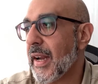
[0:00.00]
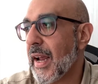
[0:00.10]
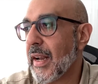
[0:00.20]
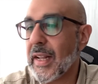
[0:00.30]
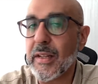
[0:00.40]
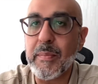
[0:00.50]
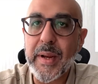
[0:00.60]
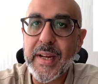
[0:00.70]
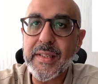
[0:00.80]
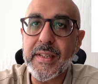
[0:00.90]
And at the
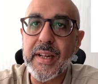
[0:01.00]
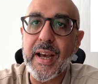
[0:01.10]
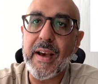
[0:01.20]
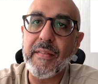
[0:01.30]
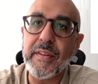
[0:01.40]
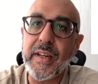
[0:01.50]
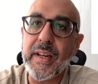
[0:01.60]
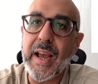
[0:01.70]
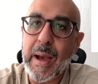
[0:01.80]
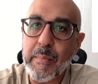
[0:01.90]
base, they have
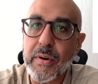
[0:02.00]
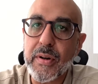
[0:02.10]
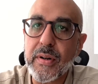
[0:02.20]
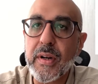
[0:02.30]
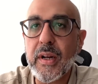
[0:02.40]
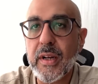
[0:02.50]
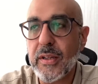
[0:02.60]
the amber,